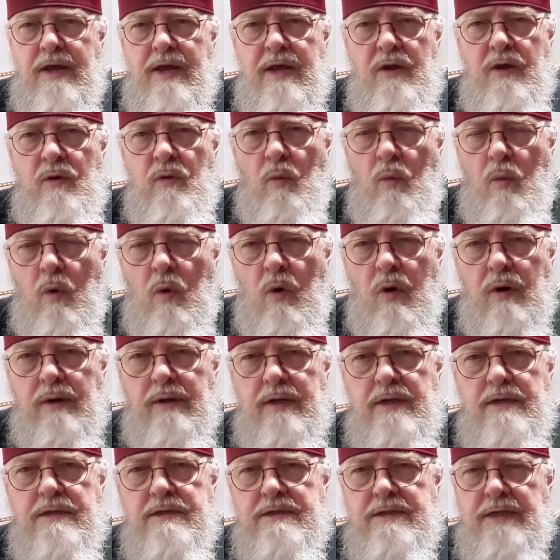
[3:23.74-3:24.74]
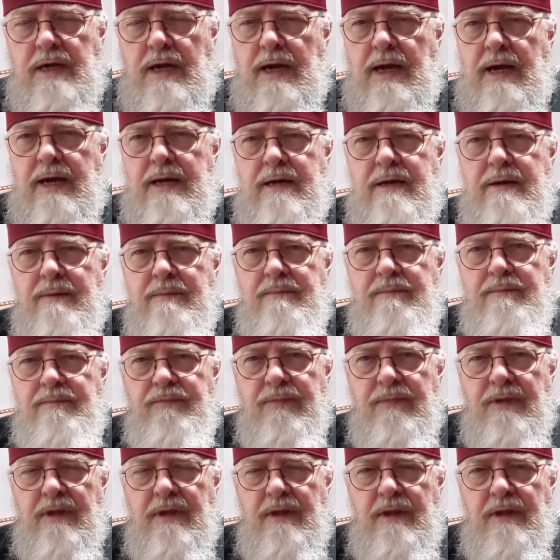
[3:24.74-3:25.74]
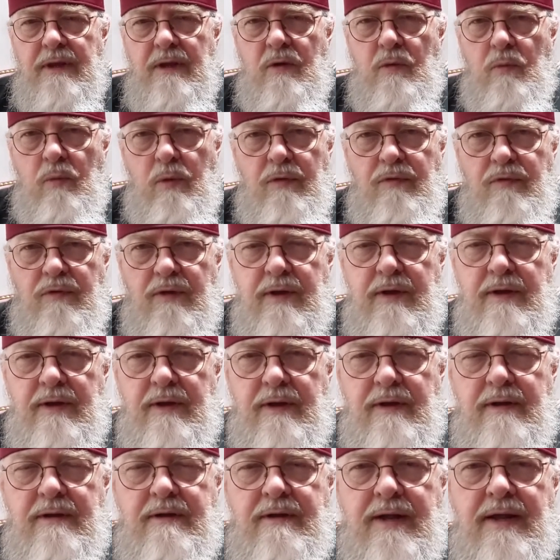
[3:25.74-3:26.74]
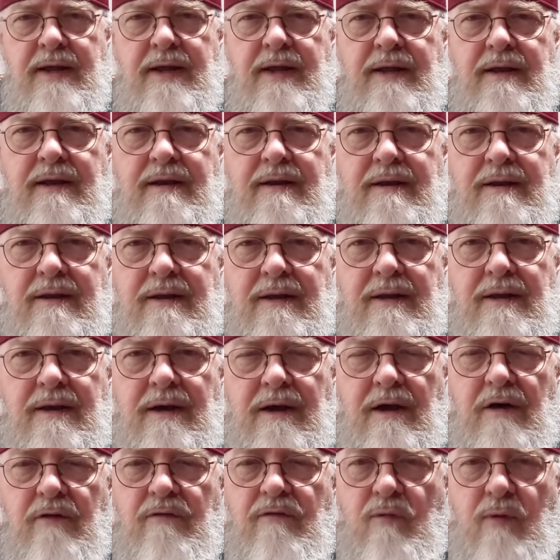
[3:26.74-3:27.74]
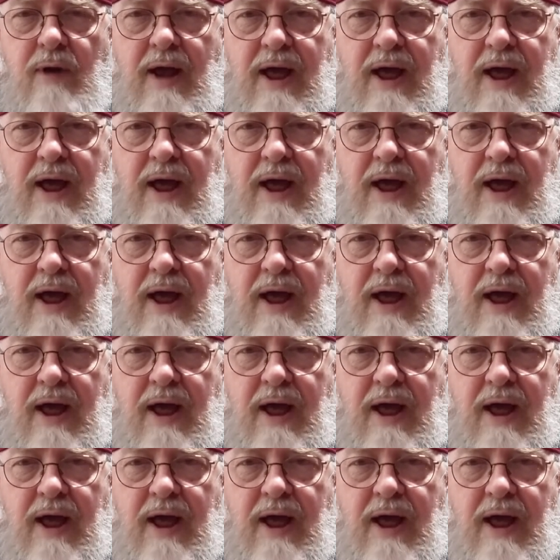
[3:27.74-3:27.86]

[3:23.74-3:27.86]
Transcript: in, walked inside with the intent of